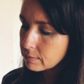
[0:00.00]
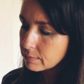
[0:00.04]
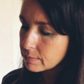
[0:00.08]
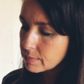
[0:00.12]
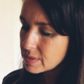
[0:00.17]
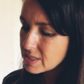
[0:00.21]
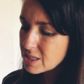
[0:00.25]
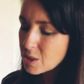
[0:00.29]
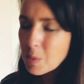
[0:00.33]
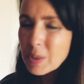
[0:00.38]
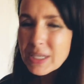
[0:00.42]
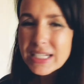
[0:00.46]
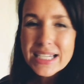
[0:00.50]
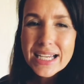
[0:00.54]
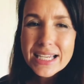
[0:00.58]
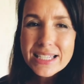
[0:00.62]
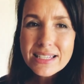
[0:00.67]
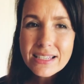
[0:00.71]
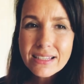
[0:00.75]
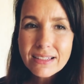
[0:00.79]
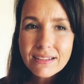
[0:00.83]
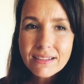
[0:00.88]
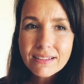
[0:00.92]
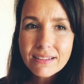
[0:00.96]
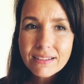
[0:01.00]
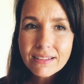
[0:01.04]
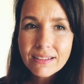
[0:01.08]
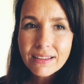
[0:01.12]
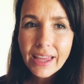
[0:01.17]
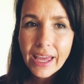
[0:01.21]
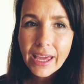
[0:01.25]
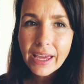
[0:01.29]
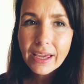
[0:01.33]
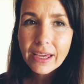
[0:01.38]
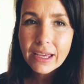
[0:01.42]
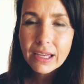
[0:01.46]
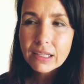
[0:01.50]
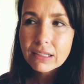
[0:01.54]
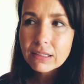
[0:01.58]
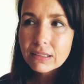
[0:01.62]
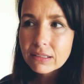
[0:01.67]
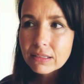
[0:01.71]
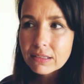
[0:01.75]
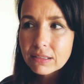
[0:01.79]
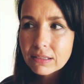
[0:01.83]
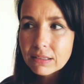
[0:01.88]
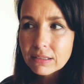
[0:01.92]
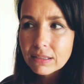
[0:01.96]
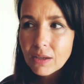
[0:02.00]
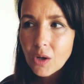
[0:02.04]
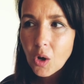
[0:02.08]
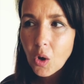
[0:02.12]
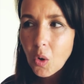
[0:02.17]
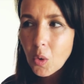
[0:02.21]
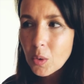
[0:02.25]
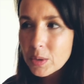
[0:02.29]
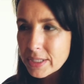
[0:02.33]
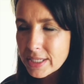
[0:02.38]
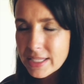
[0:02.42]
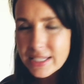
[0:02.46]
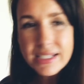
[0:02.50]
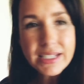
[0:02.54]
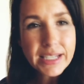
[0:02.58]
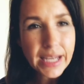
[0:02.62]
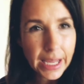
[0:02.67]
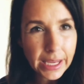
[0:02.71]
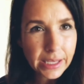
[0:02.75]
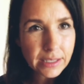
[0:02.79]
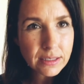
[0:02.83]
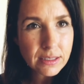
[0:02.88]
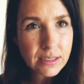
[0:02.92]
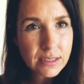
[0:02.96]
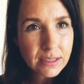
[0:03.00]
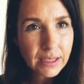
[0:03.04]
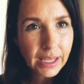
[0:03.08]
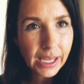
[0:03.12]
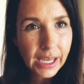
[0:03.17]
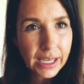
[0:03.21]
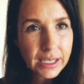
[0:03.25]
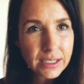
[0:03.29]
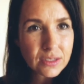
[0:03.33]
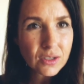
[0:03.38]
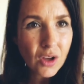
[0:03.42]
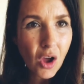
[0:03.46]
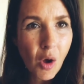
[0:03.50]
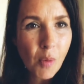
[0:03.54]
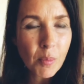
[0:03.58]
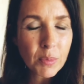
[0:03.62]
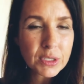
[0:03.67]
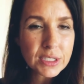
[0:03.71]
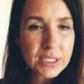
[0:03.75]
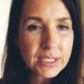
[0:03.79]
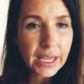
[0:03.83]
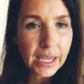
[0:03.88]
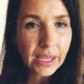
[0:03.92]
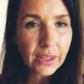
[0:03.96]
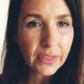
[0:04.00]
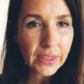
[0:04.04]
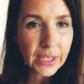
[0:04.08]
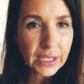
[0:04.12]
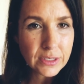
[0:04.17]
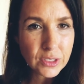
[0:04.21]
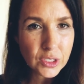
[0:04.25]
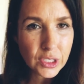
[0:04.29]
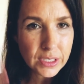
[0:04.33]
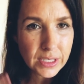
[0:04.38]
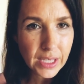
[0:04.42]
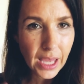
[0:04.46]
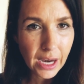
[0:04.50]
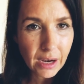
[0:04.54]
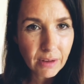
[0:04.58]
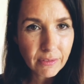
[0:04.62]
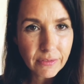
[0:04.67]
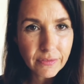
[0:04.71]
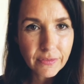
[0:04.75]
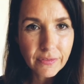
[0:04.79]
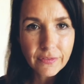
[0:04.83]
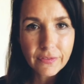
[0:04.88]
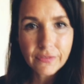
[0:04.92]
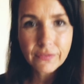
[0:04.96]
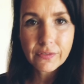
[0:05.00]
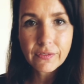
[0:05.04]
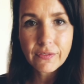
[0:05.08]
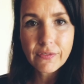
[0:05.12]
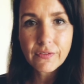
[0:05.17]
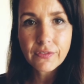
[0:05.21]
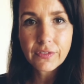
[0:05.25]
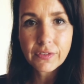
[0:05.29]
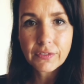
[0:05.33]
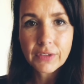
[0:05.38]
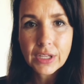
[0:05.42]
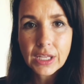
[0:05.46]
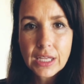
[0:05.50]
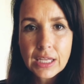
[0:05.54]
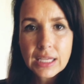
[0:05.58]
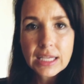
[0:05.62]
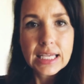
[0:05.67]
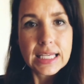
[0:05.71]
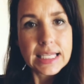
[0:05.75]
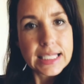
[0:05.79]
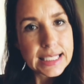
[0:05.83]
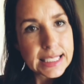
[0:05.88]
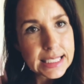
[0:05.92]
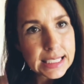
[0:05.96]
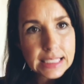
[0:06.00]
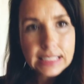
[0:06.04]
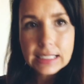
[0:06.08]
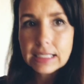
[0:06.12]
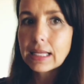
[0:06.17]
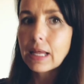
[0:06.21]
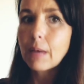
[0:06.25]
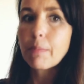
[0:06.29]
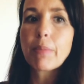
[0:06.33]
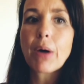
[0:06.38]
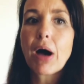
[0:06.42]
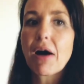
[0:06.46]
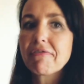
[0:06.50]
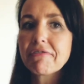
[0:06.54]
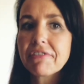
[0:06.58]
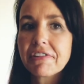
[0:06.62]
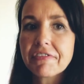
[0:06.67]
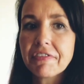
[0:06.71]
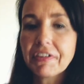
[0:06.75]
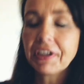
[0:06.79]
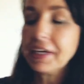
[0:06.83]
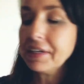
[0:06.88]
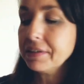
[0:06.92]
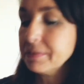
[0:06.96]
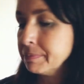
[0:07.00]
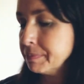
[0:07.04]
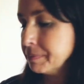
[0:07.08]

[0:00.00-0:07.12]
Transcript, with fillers: so it doesn't like hold stains, like it almost like things just kind of slip off of it.